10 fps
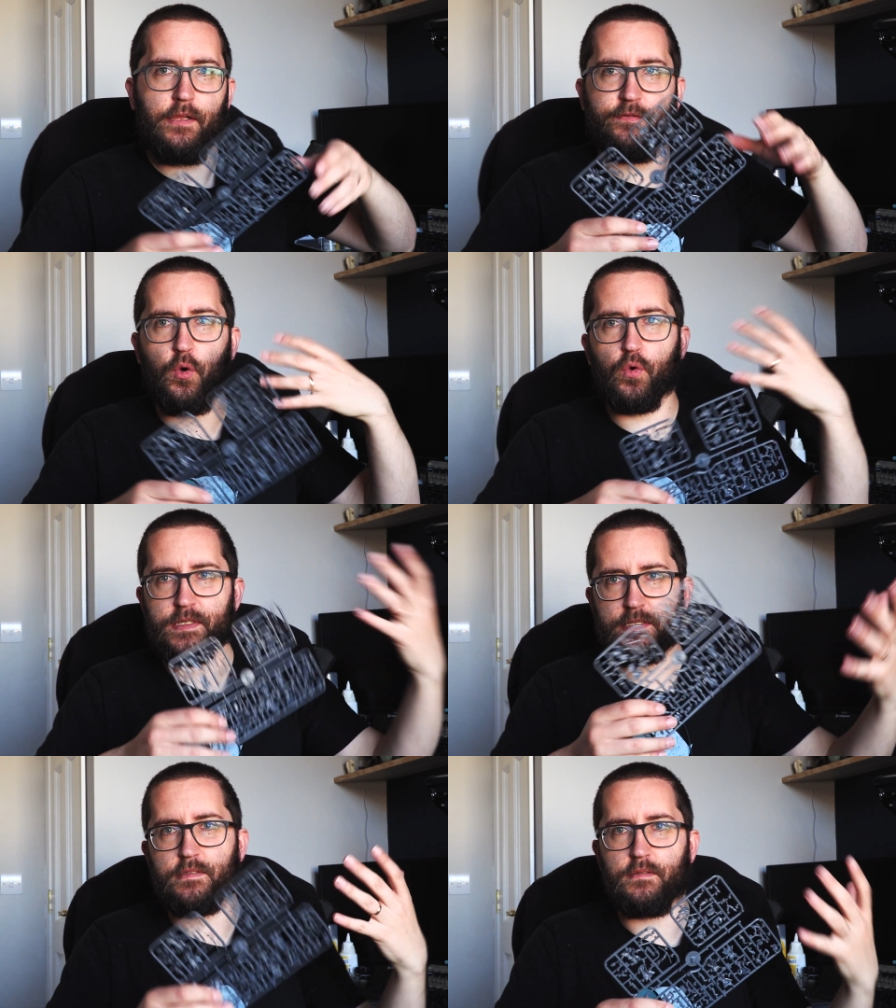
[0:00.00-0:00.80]
I'll of
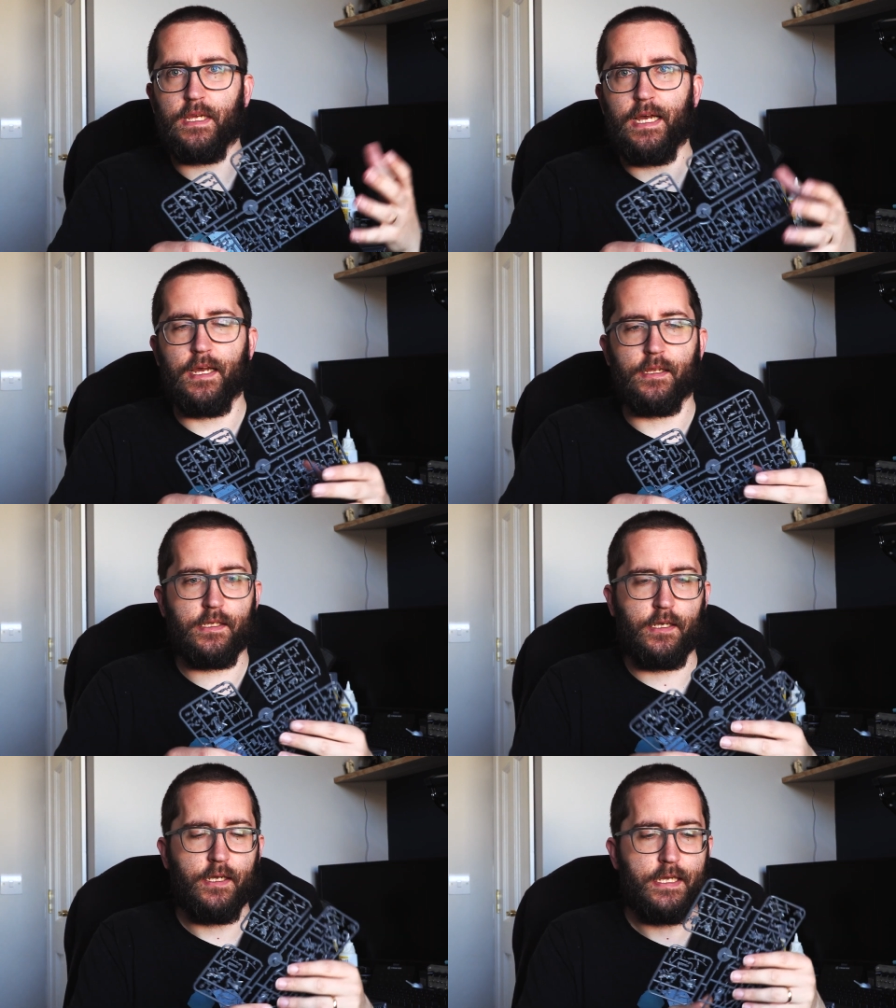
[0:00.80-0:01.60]
course
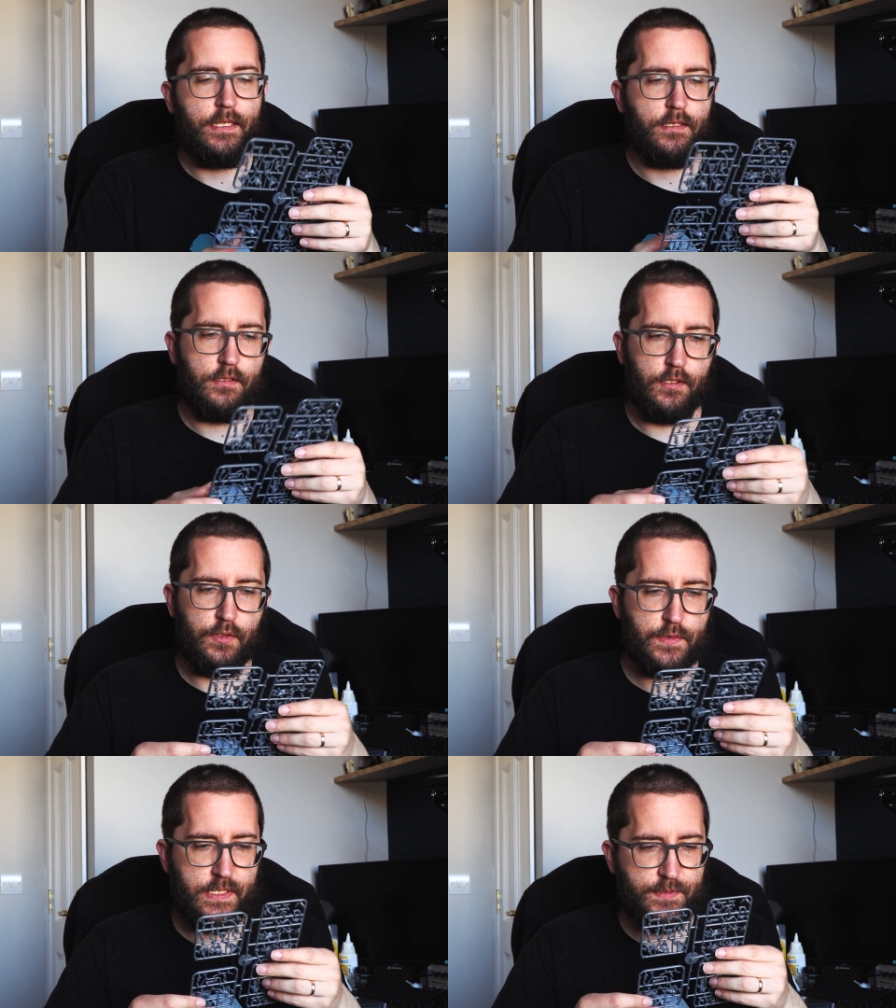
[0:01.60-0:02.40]
cut in
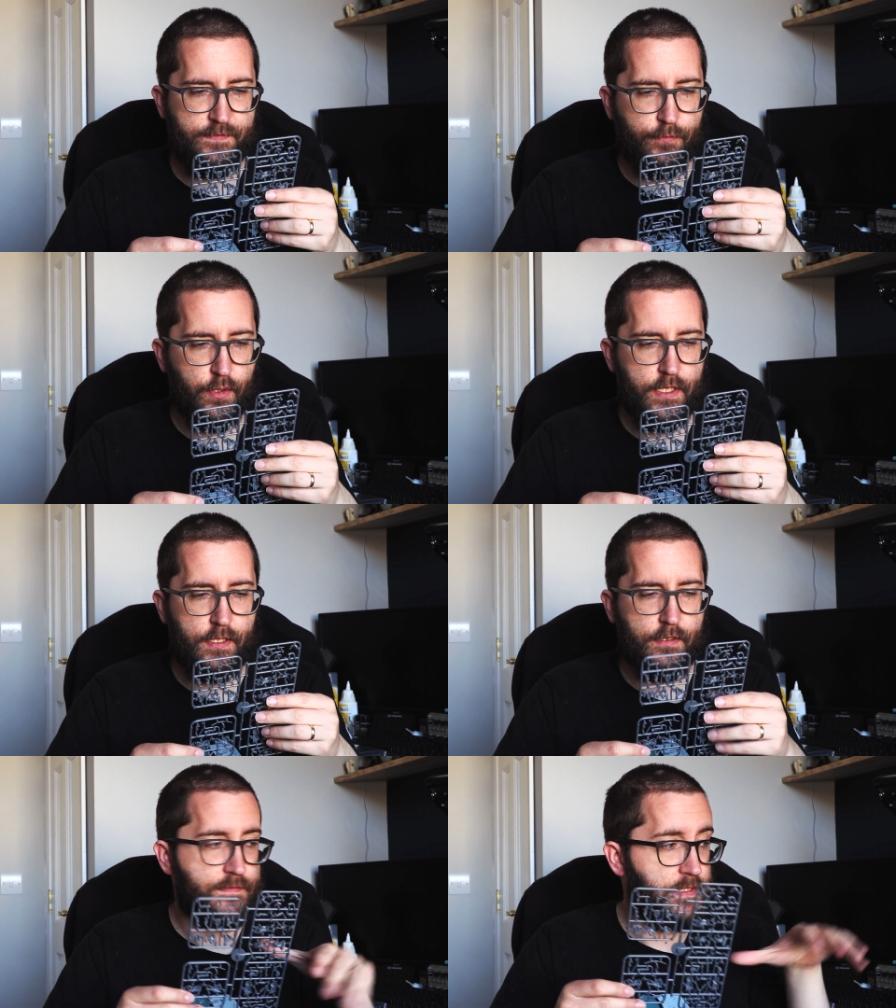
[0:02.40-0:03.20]
close-ups for
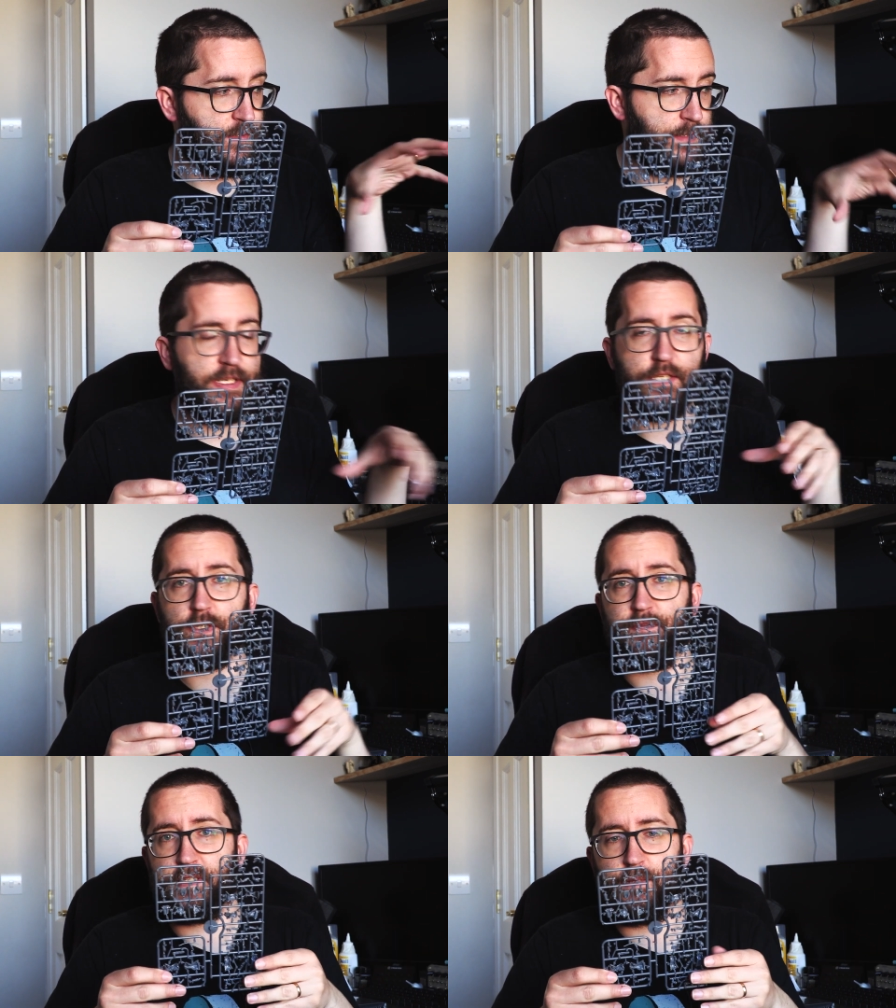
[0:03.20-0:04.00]
you of some of the
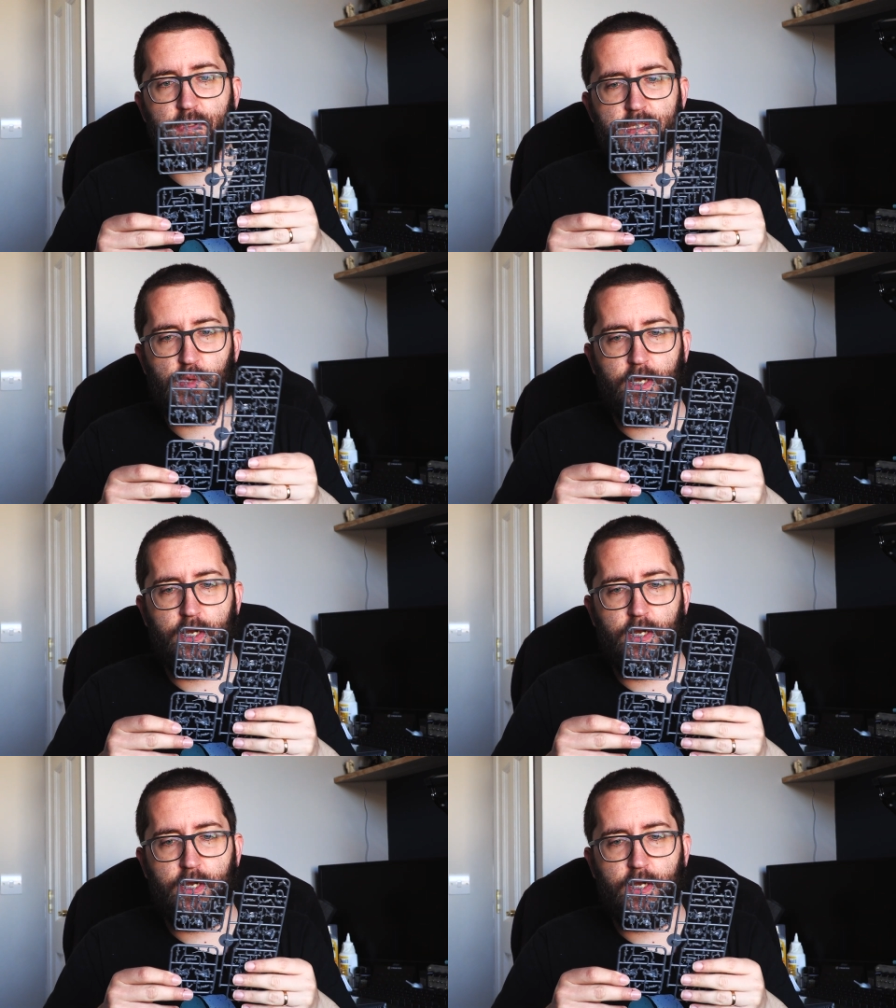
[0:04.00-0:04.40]
miniatures I've assembled as